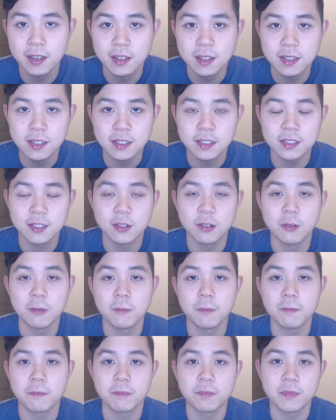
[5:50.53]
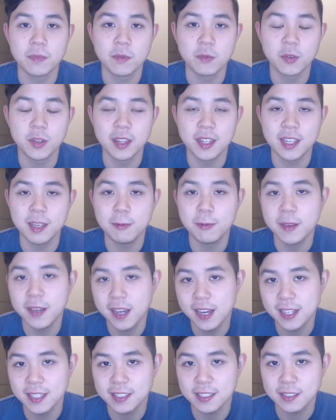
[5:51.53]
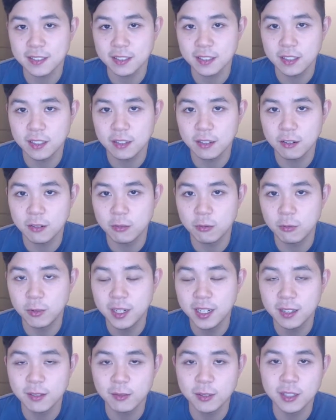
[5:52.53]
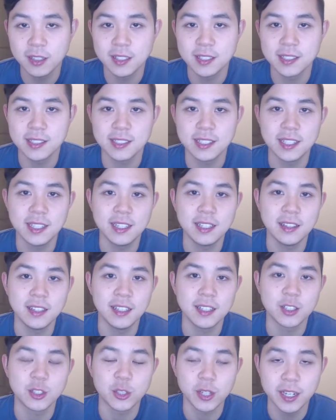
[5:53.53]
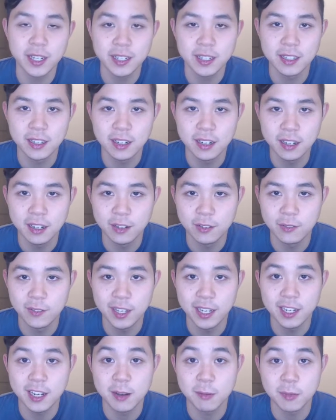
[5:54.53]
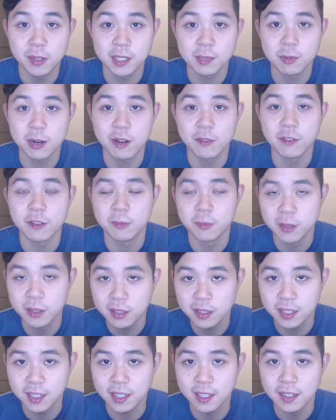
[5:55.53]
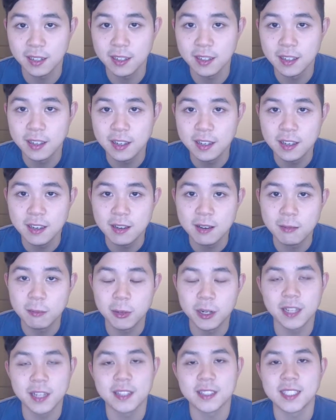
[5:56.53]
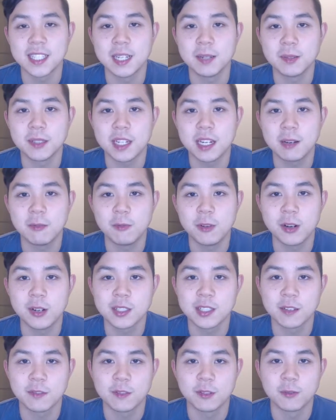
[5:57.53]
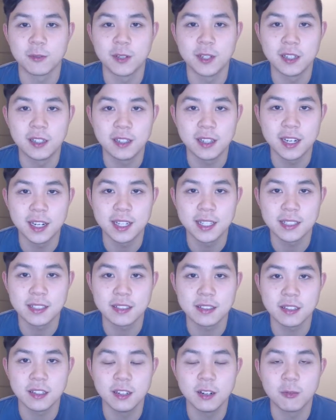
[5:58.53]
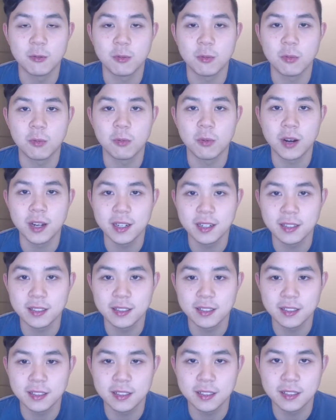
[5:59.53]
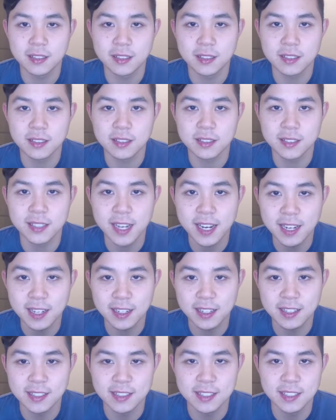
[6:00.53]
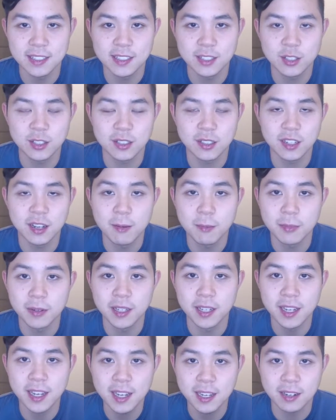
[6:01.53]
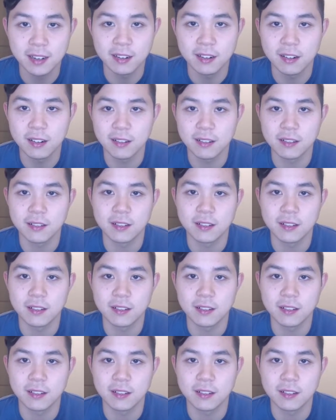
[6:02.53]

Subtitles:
So with EPS, we can really see the trend of a company's profitability. But at the same time, we also have to realize, what state is this company in?